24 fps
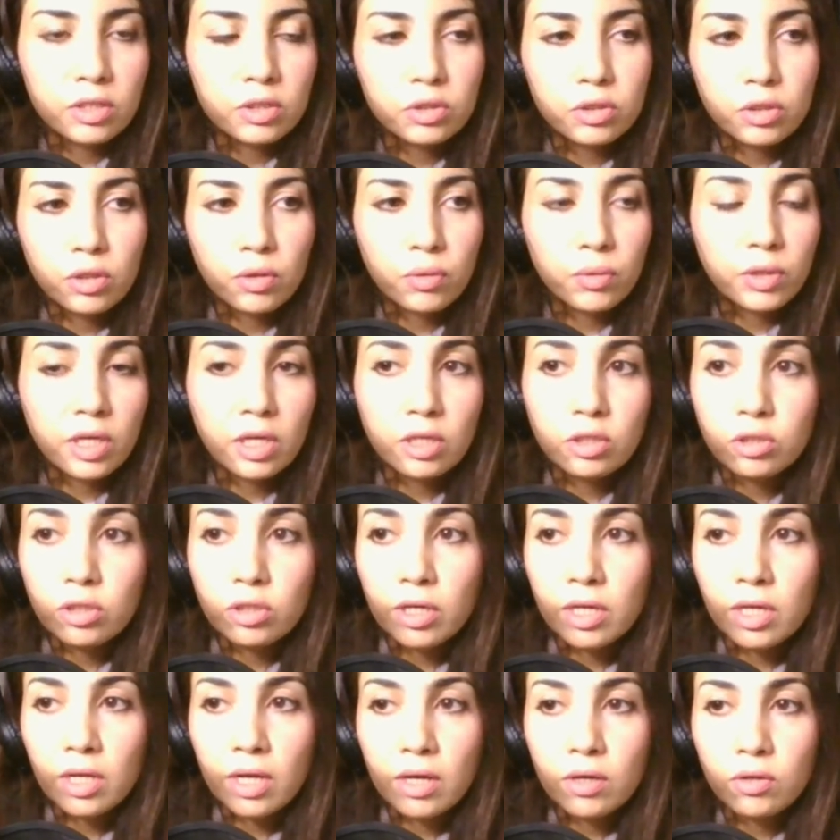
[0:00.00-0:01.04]
so we can
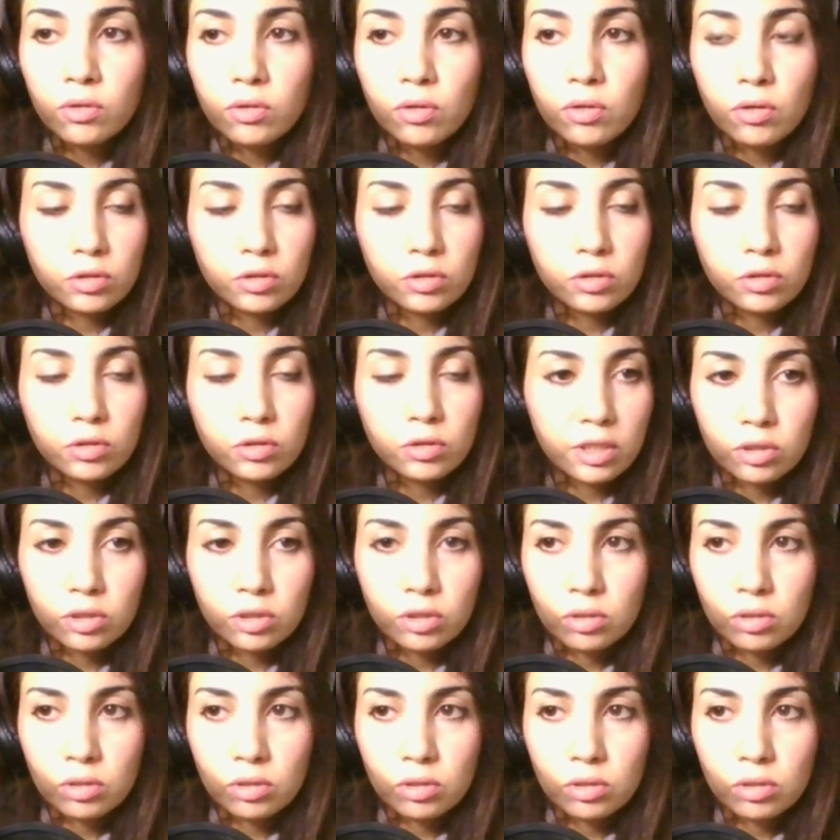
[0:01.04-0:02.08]
try it out on
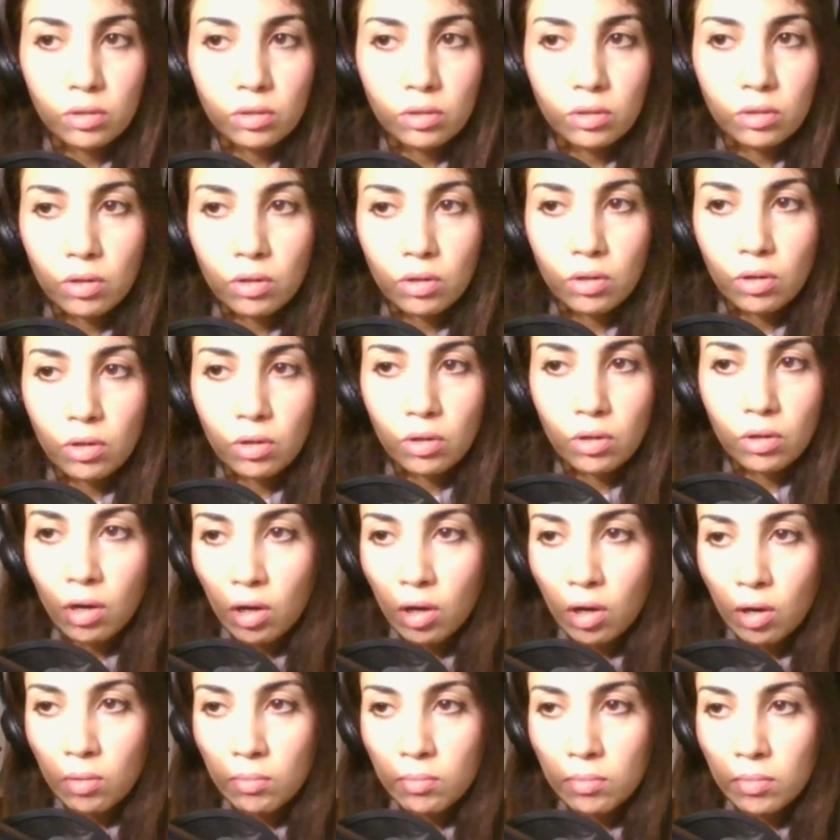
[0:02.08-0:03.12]

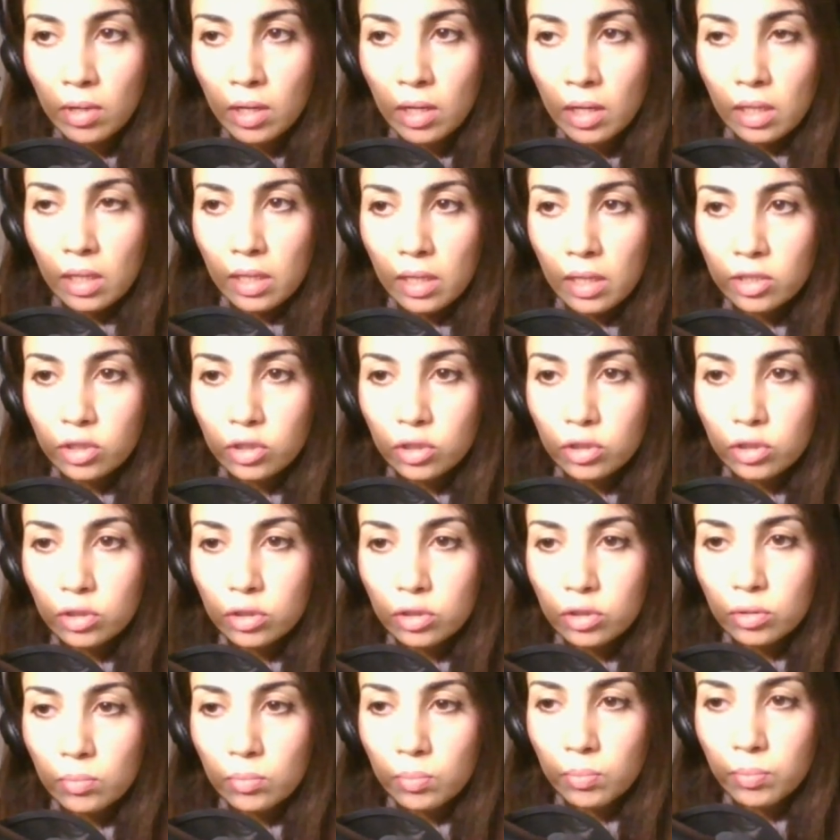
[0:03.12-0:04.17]
chess.com.
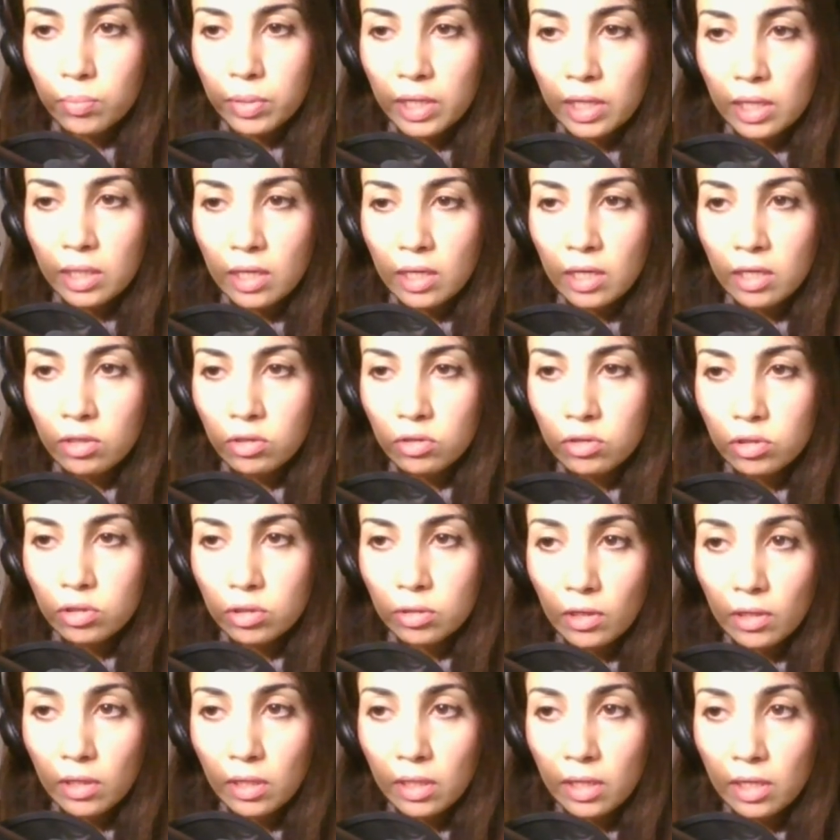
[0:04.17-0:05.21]
Let's pin it.
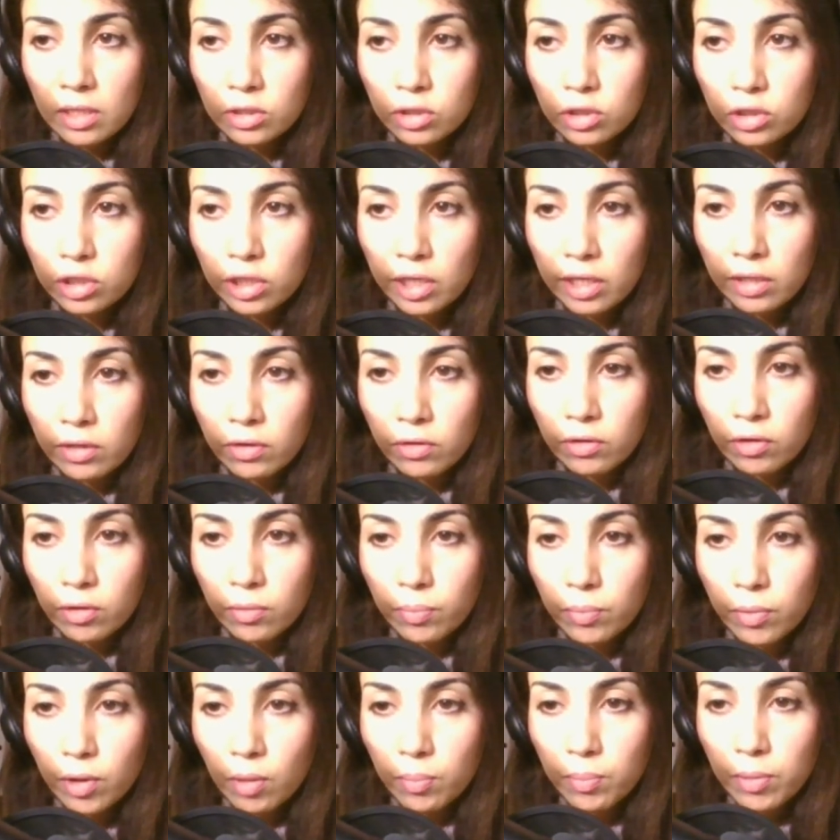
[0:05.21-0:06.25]
Let's check on our
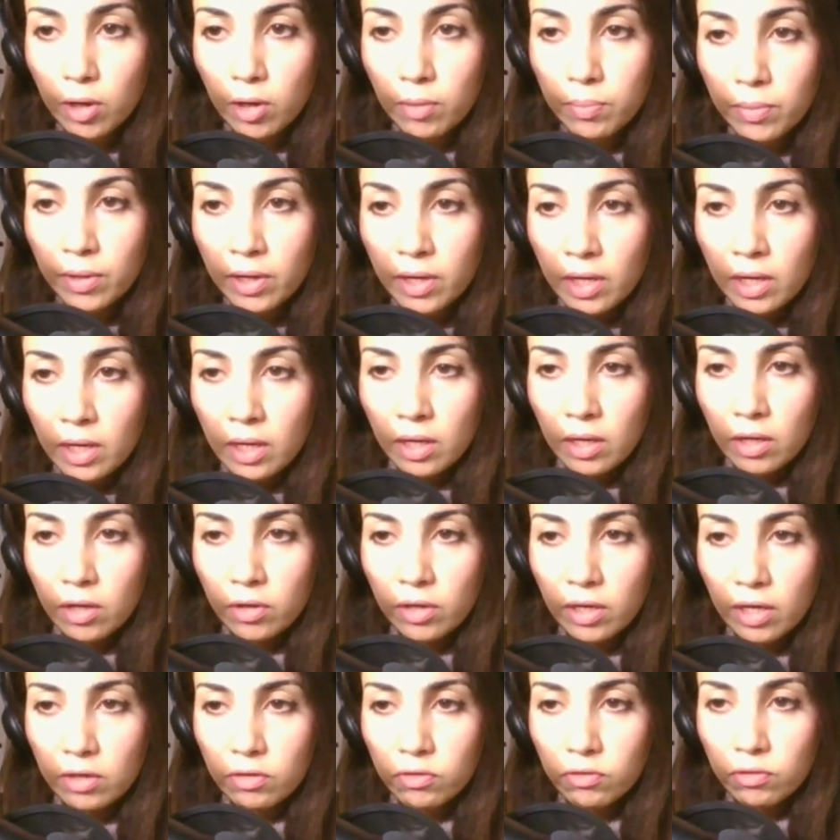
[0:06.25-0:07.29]
pop-up.
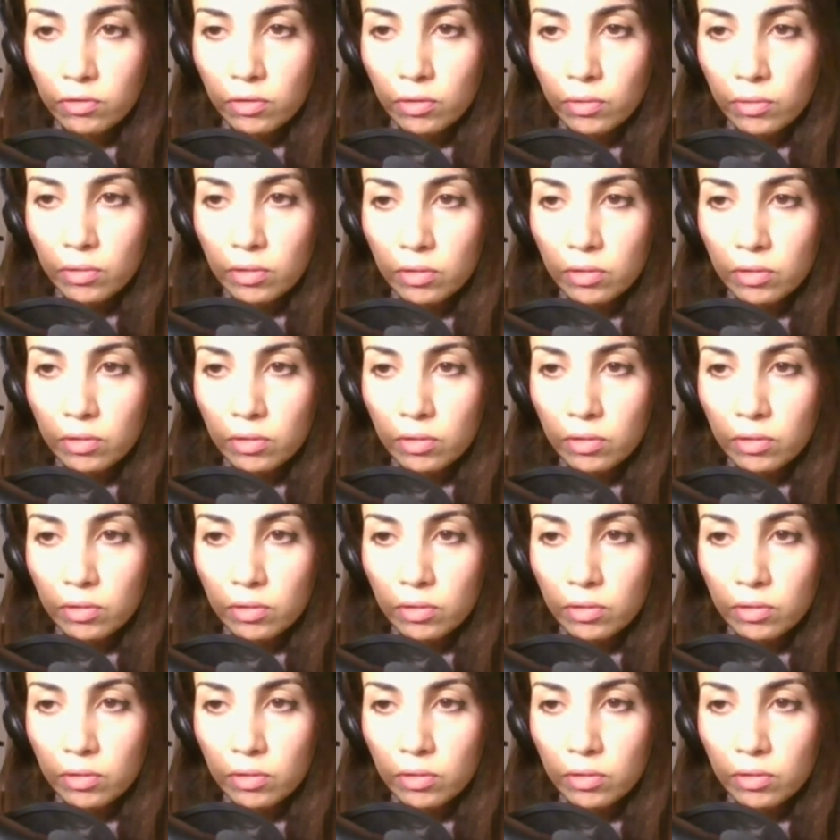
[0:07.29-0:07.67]
Okay, so the